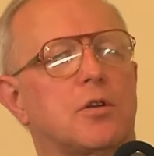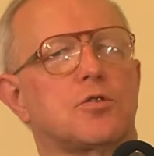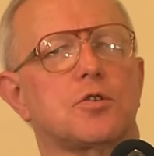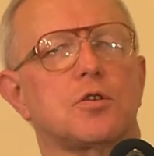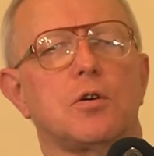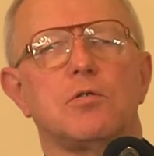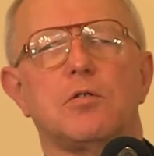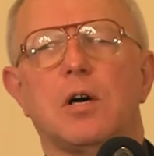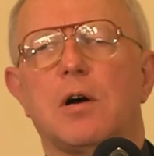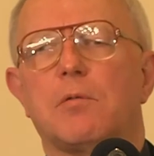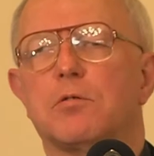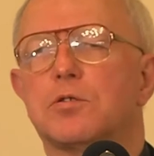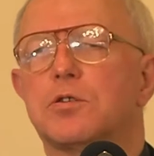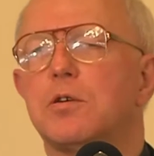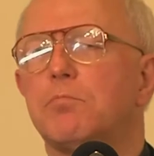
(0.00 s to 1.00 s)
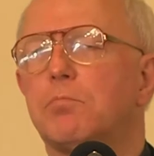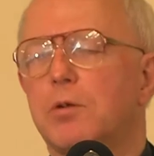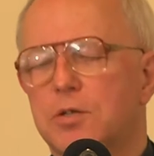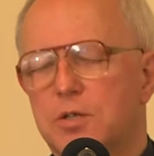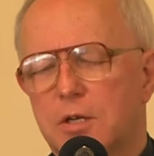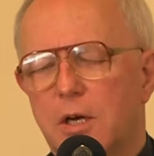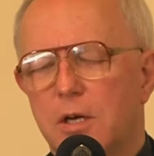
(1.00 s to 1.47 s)
so I will simply
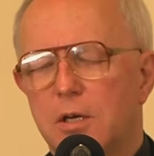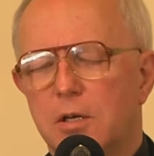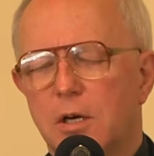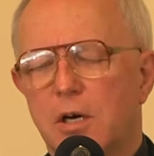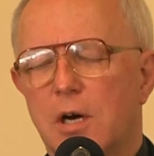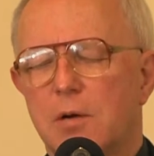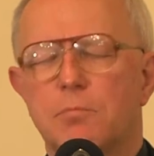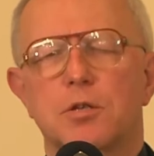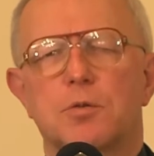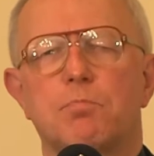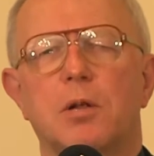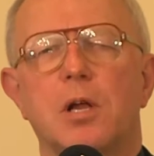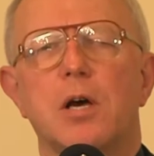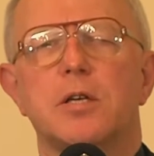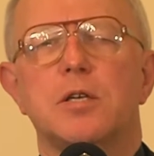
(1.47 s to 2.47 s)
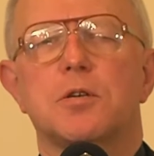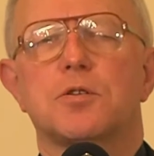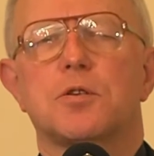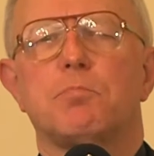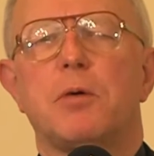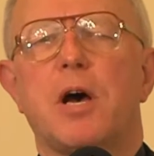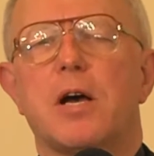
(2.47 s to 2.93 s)
say I'm as blind as a
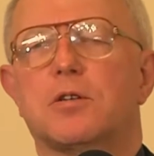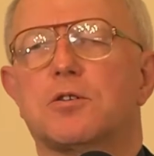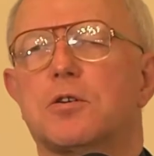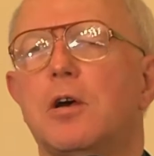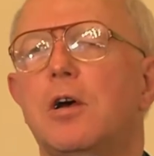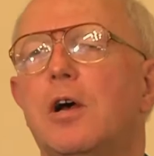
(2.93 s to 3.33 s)
bat,